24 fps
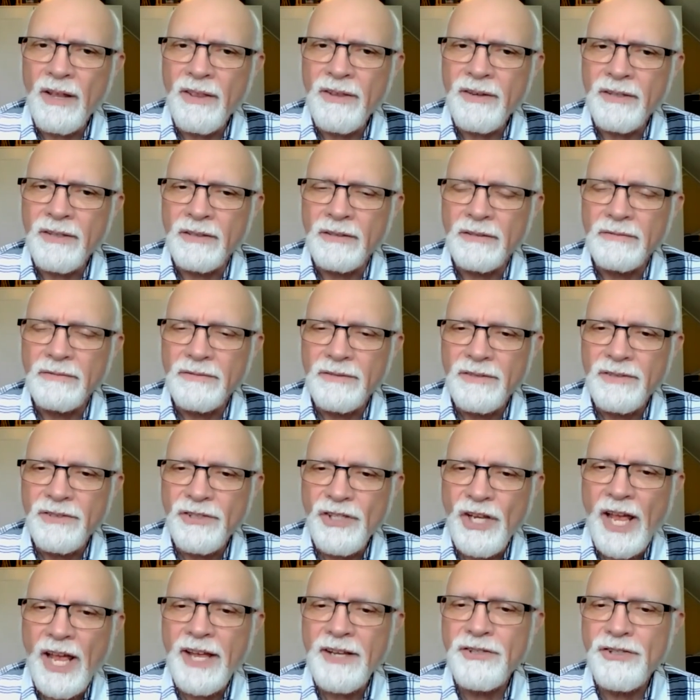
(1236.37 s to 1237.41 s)
other
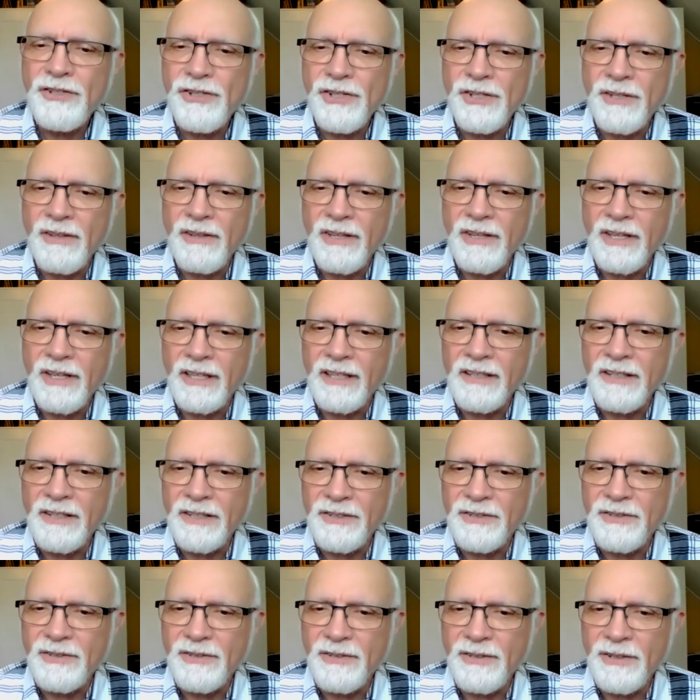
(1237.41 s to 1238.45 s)
tangent thing that